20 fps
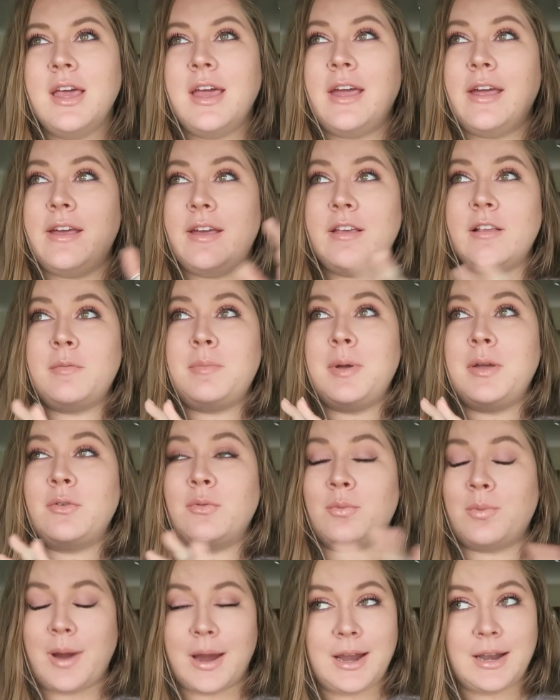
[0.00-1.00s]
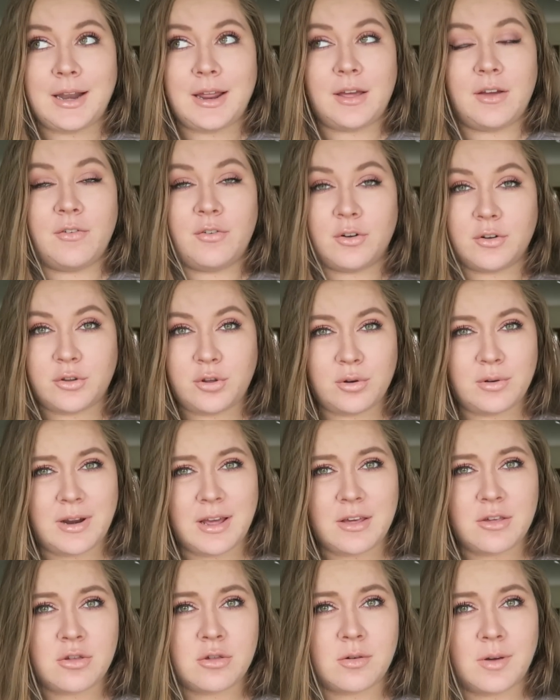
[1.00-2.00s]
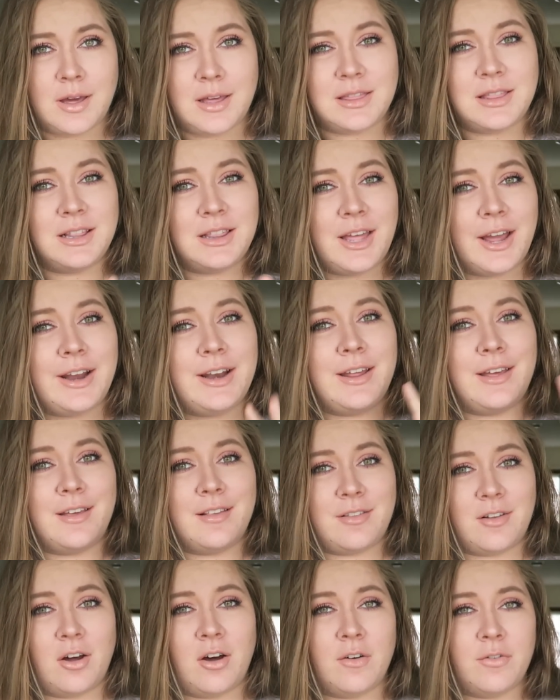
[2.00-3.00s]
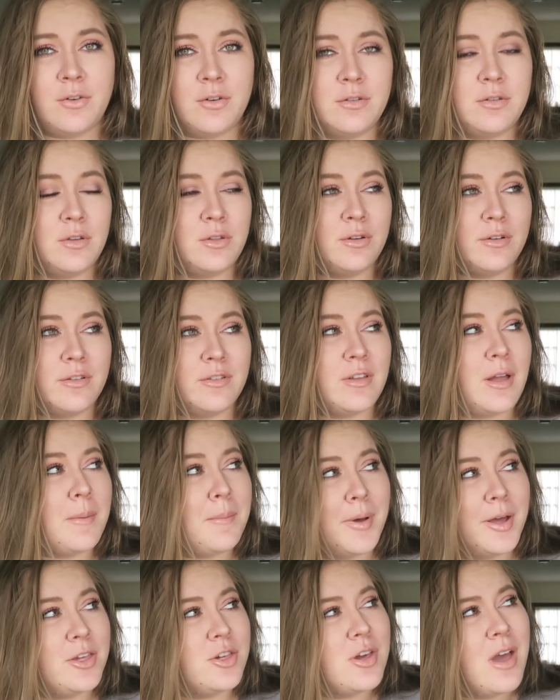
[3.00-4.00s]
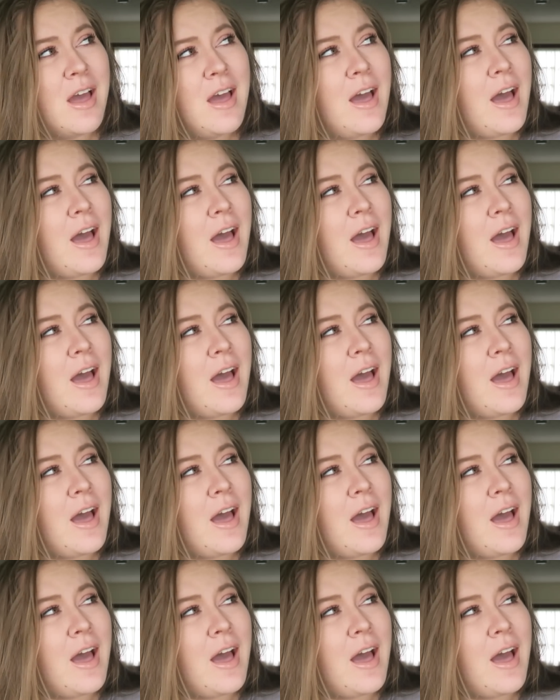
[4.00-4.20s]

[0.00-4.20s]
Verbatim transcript: It has been raining for two days straight. The lighting is awful, so there's not much